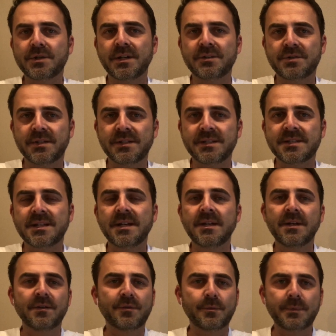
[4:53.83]
engines
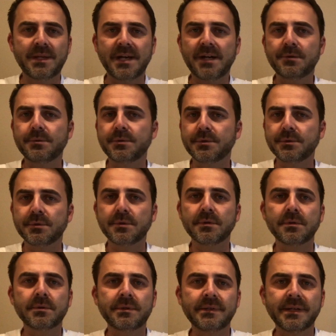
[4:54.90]
from Yahoo,
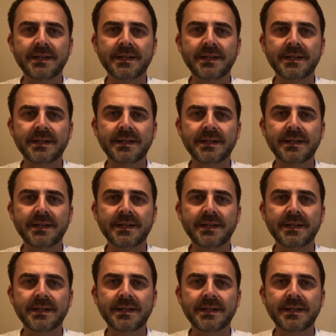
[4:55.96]
Google,